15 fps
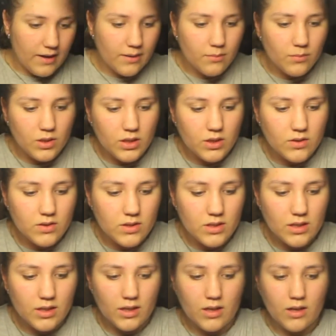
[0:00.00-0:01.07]
am
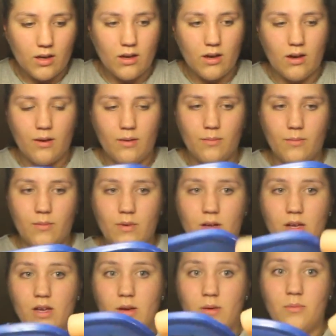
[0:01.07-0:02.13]
using
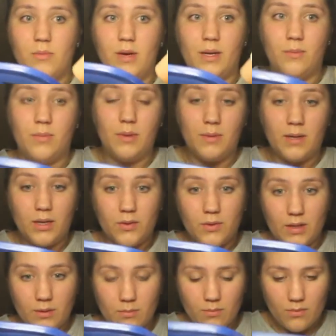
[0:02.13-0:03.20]
my BB
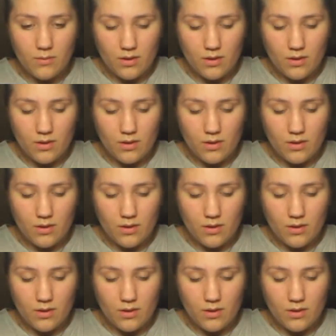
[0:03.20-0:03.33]
cream